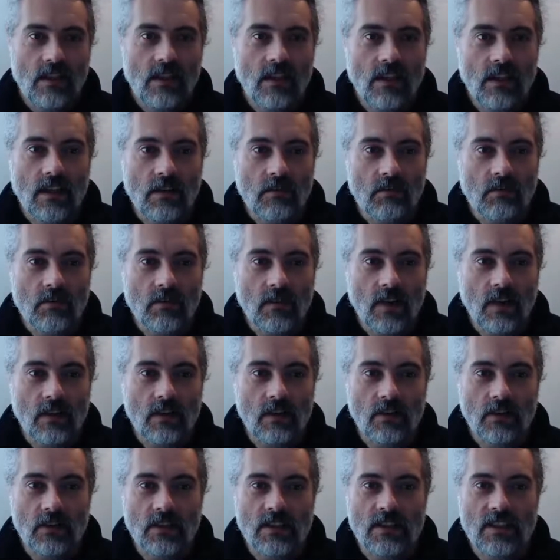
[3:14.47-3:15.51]
Um, I've
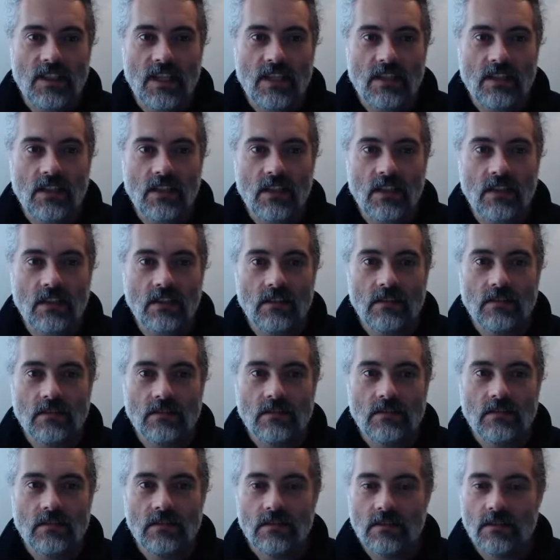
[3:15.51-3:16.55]
got data.
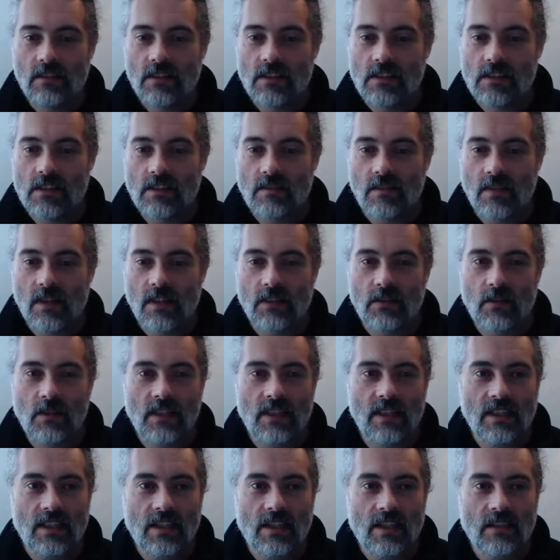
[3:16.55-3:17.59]
Let's
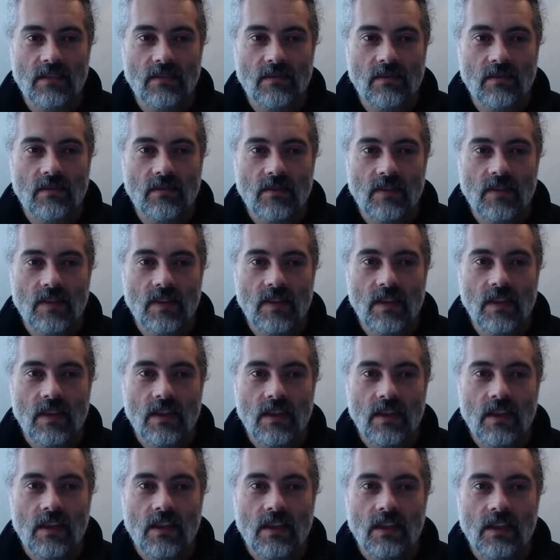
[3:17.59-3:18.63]
evaluate that.
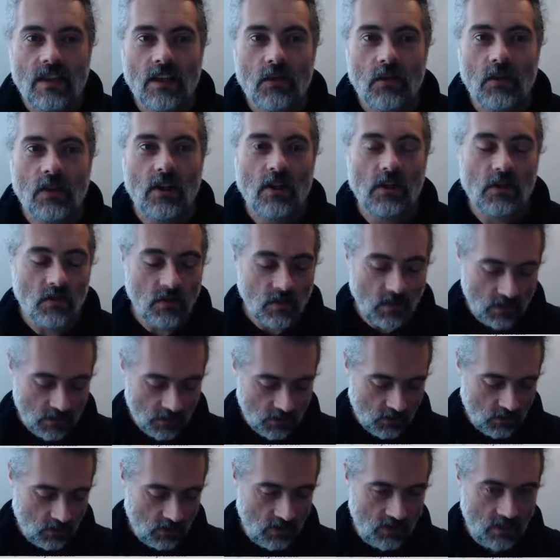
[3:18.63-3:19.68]
Now, when I was
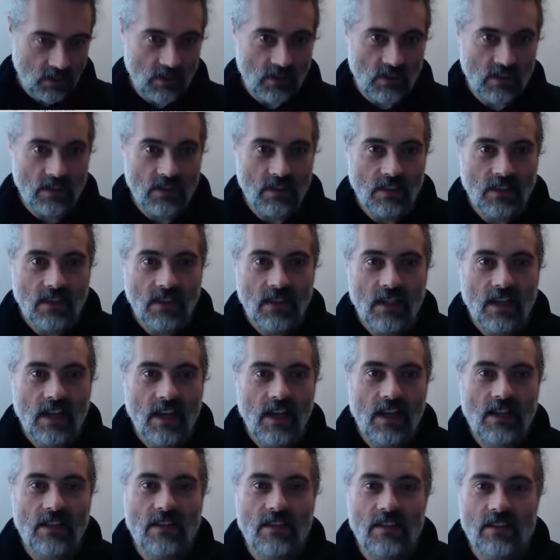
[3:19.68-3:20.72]
first doing this,
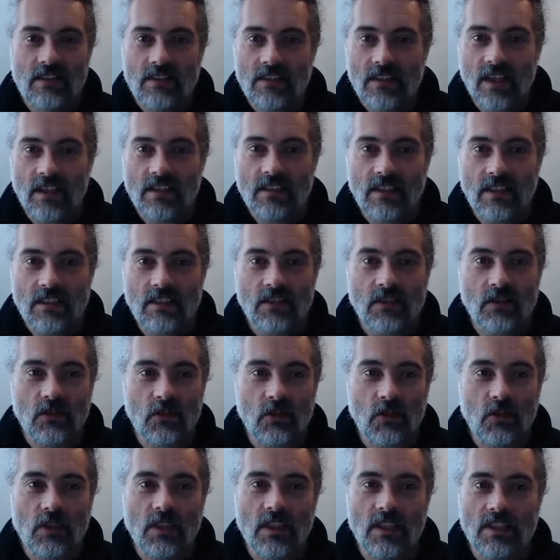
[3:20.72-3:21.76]
I, I didn't
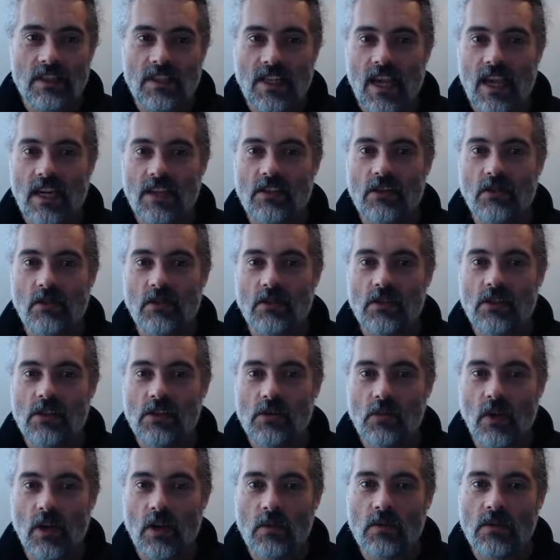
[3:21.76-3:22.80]
look at text nodes,
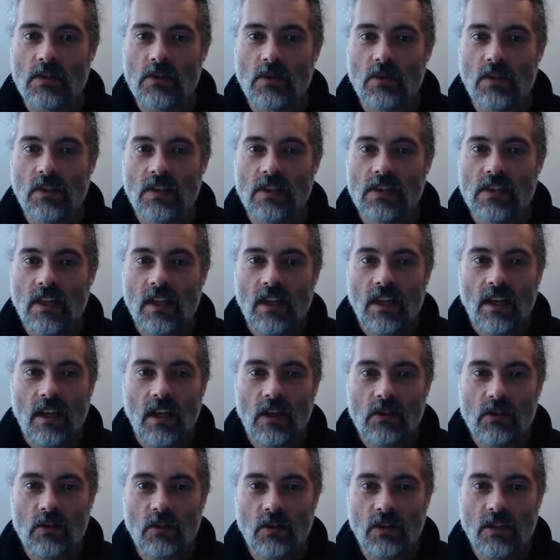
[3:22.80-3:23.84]
because what I was doing is I
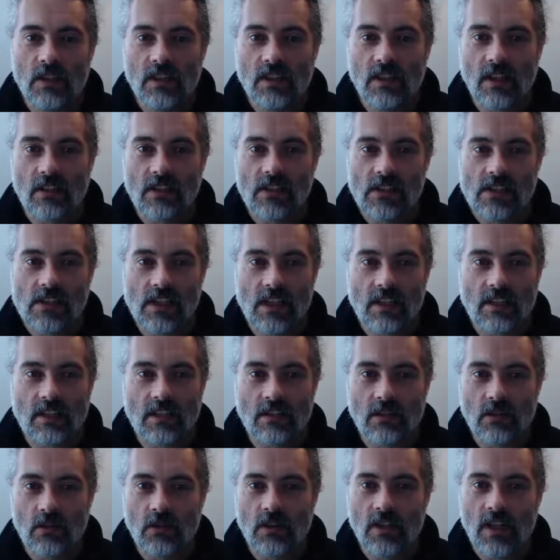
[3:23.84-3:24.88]
was looking down the side
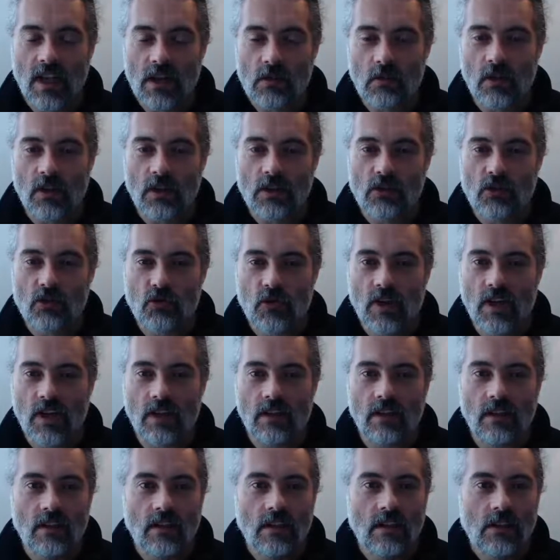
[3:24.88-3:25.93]
here going, I want a
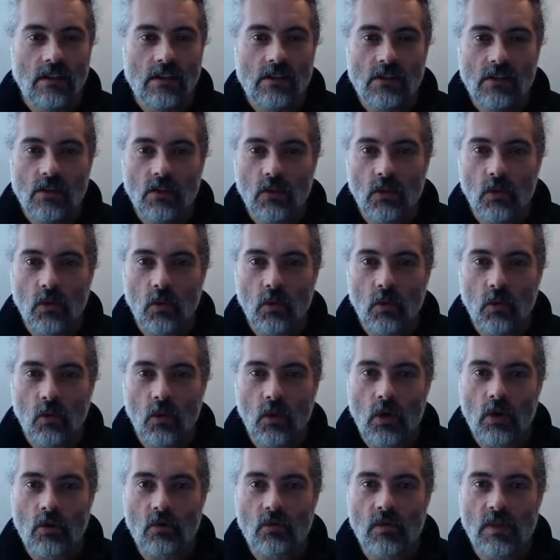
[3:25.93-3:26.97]
string. So
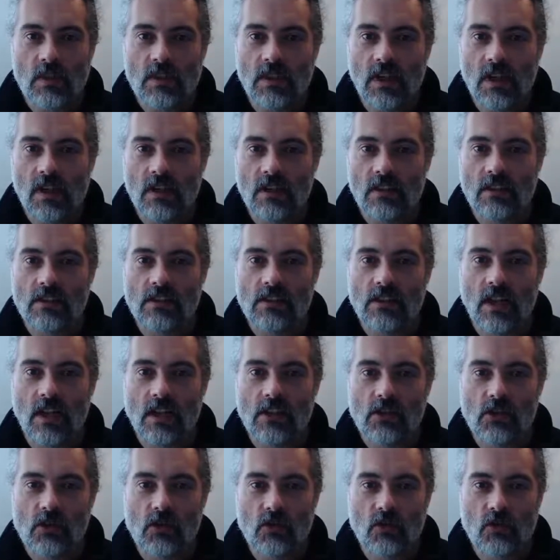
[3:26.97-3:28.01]
what returns a
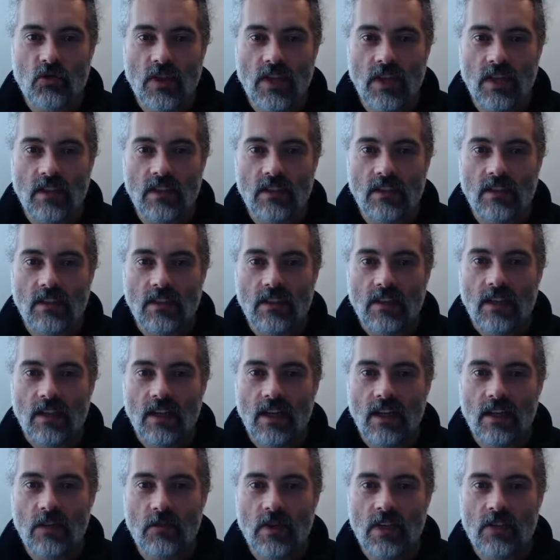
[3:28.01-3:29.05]
string?
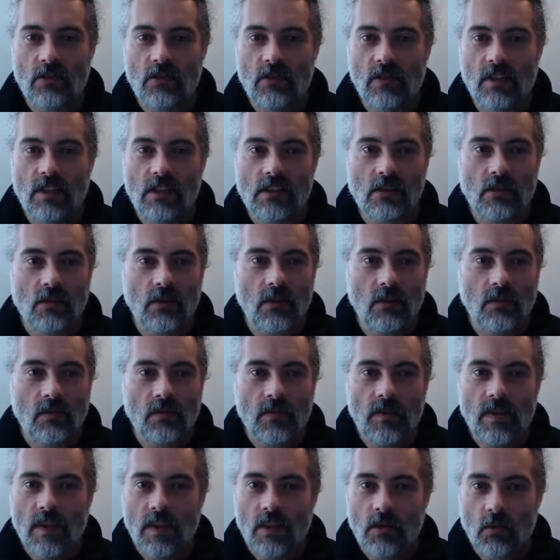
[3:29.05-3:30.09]
And I went through this going,
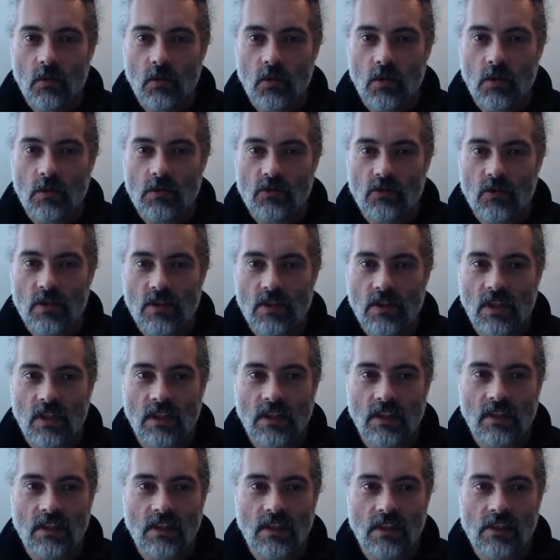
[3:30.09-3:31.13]
what was
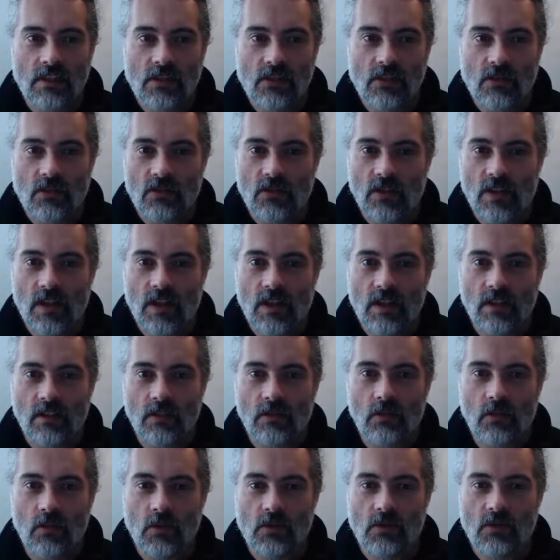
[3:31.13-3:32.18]
returning a
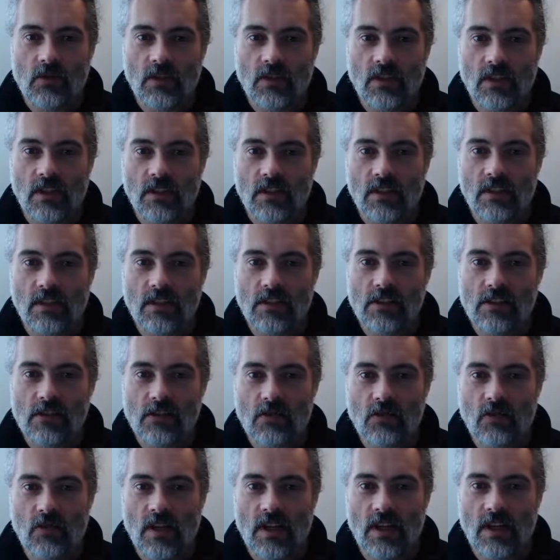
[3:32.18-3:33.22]
string? What's returning a
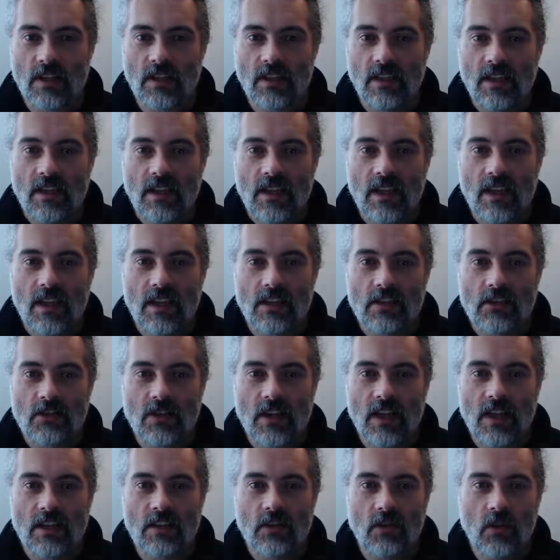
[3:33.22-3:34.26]
string? I
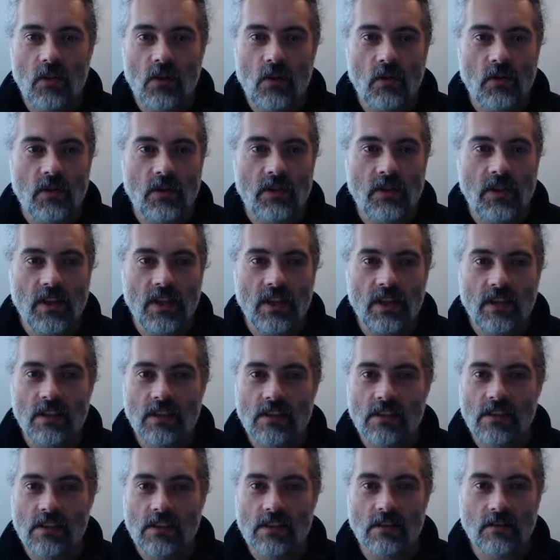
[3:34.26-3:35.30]
tried all the
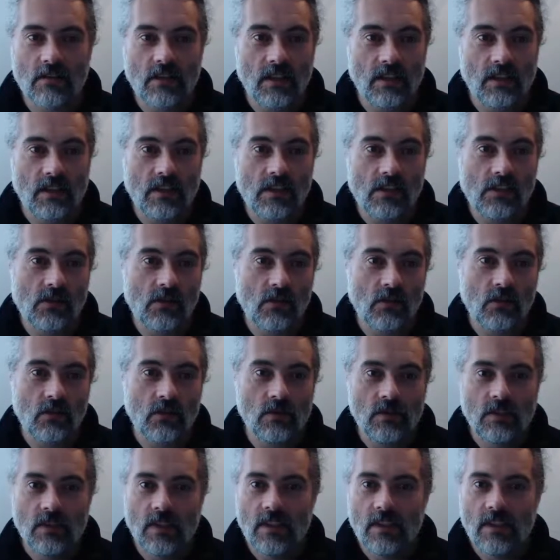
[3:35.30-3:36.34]
things like this. Oh,
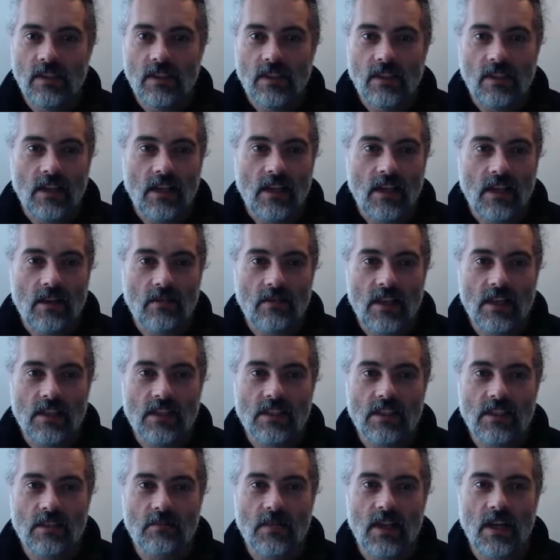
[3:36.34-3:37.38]
um,
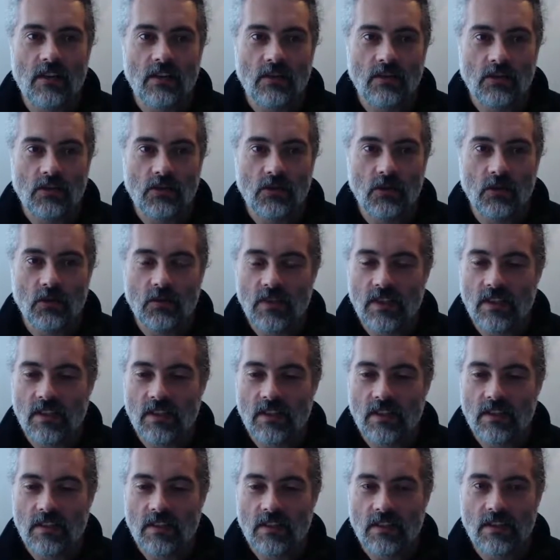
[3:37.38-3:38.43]
H T M L, show me
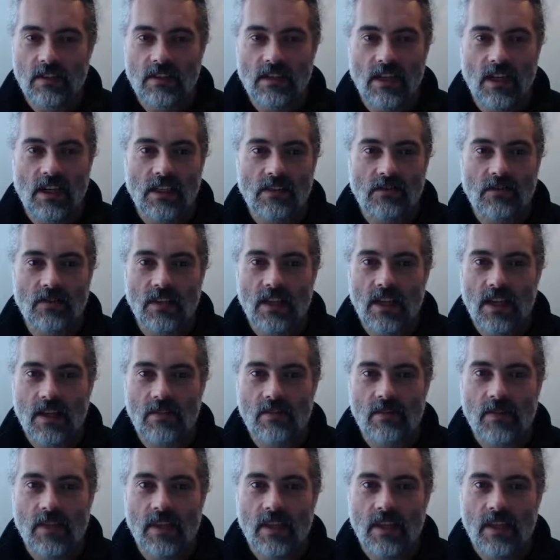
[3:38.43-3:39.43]
the, the text for that.